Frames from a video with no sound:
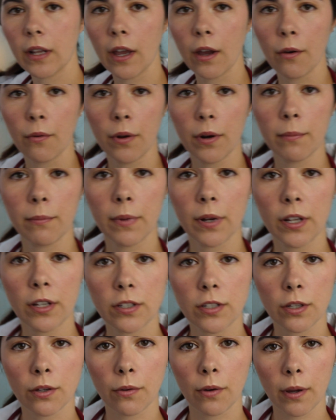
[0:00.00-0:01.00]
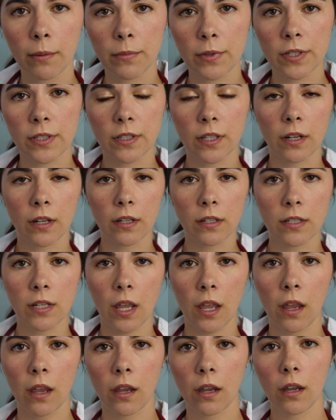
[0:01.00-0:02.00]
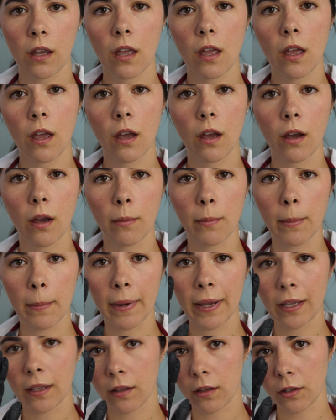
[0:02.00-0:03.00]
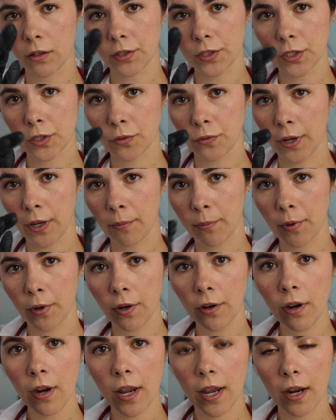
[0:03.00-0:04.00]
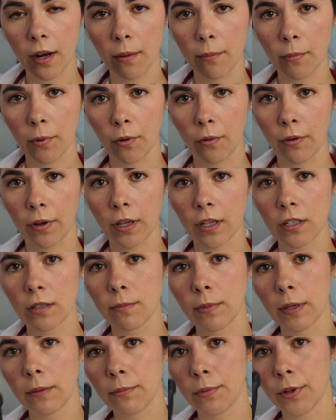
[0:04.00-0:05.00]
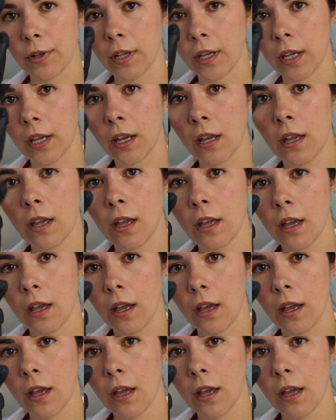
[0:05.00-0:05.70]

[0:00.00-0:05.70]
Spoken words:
now what I'm going to do, I'm just going to take my little scraper and I'm going to be putting